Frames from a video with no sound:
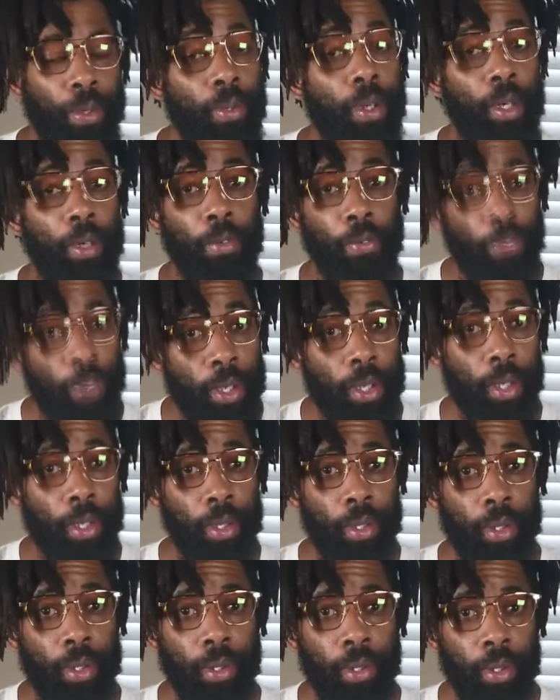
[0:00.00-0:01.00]
you gon'
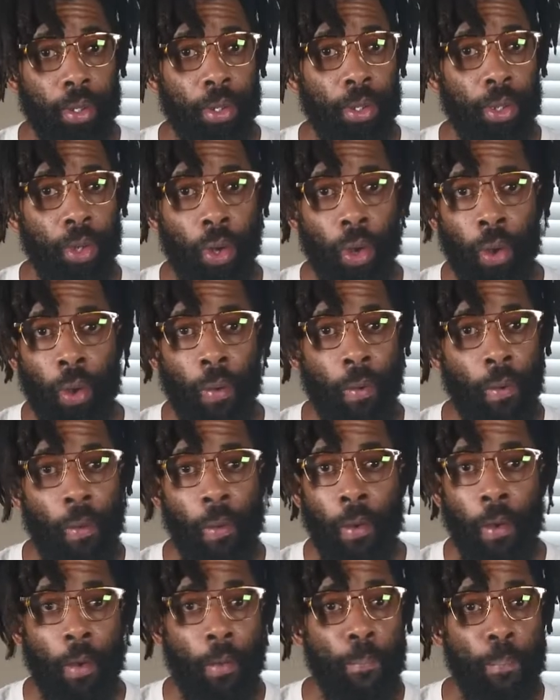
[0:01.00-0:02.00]
fuck.
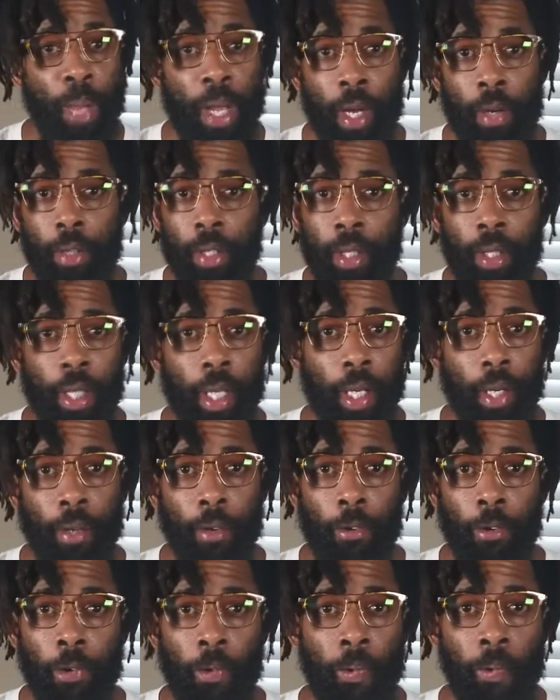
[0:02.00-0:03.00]
Marry or not.
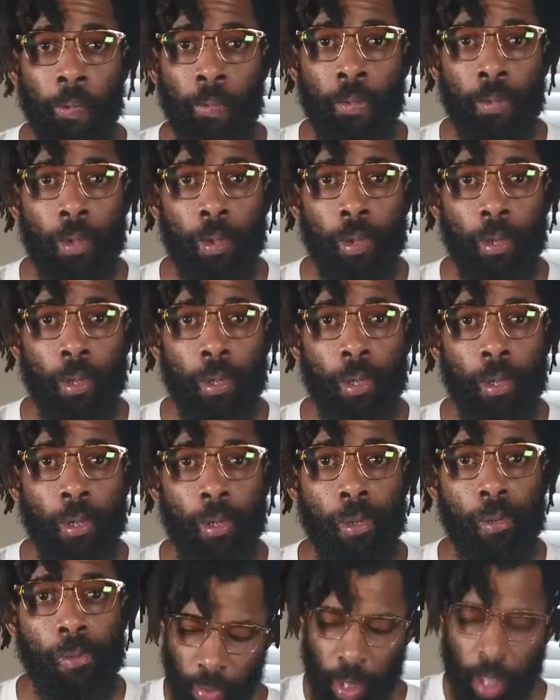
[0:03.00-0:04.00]

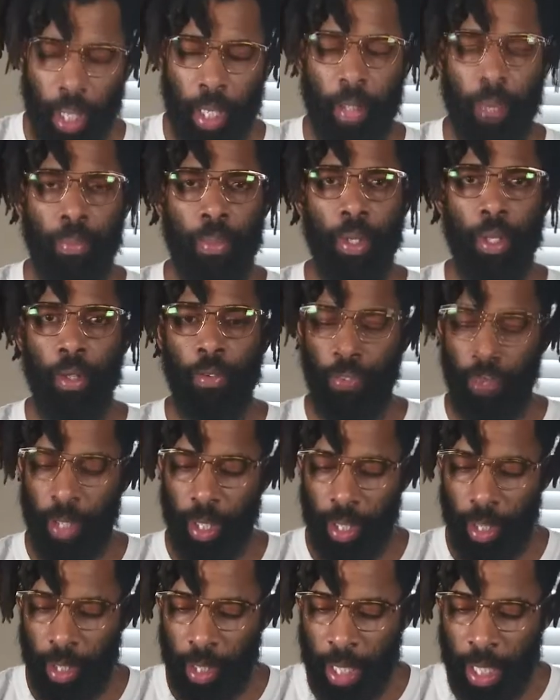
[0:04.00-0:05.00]
We got the
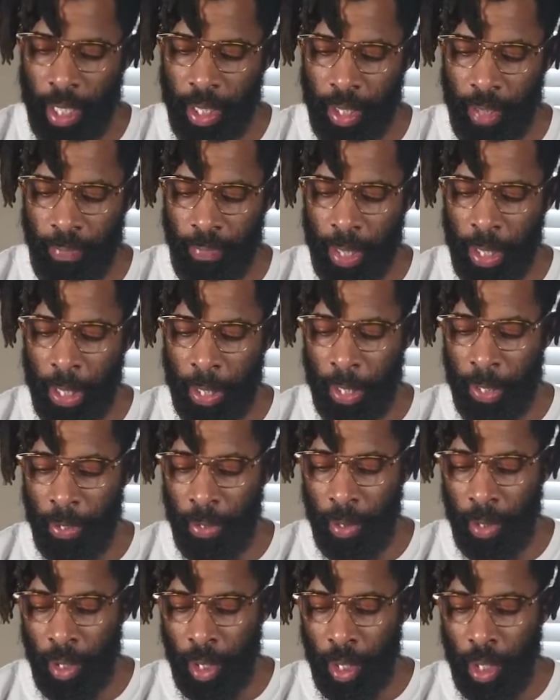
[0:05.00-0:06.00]
motherfucking
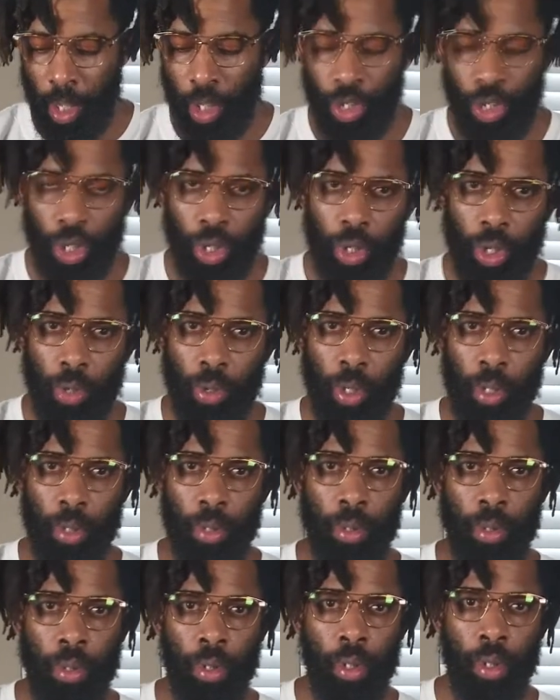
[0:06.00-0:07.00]
Nasimato
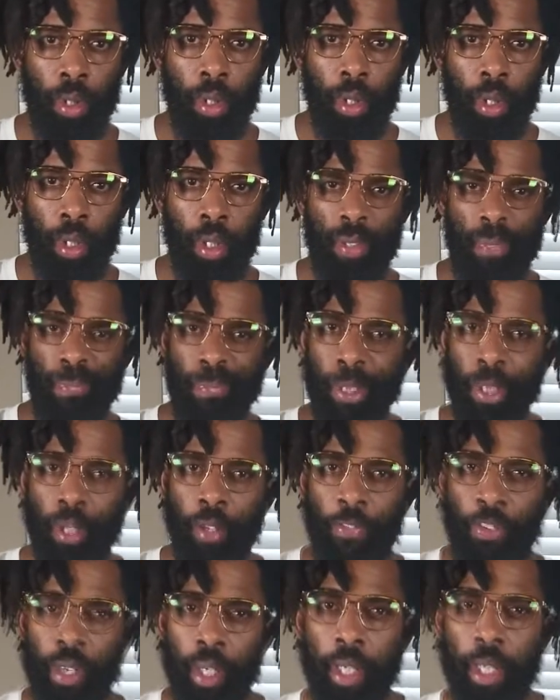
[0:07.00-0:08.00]
Duro.
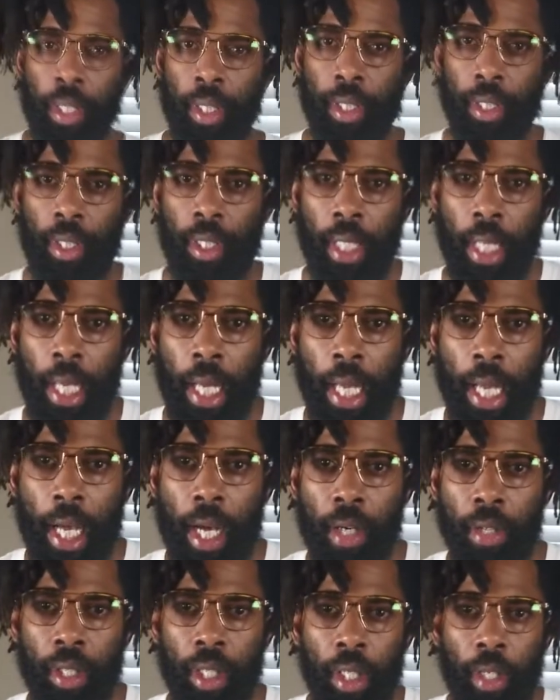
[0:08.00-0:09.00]
Motherfucking
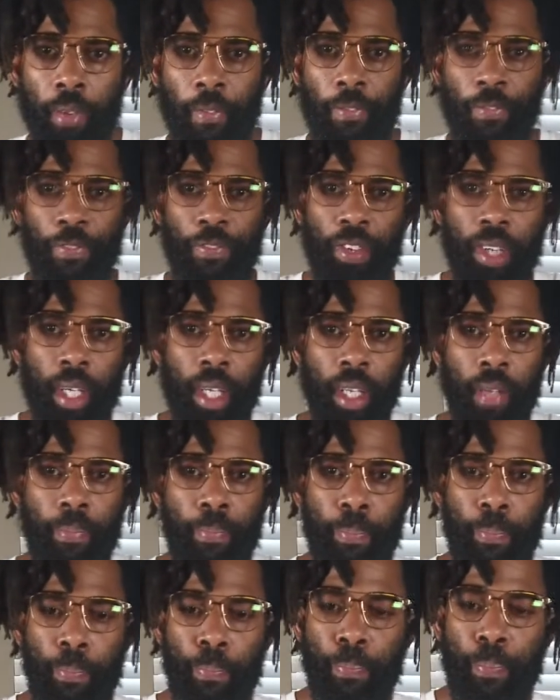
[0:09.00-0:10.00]
Italian
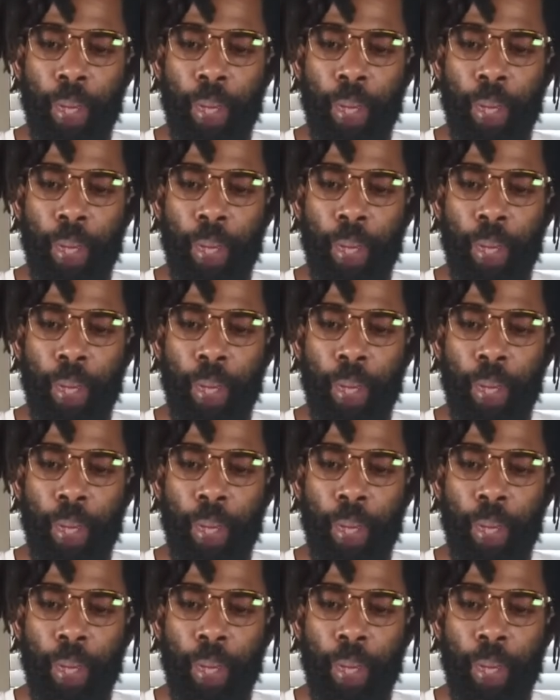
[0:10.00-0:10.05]
fucking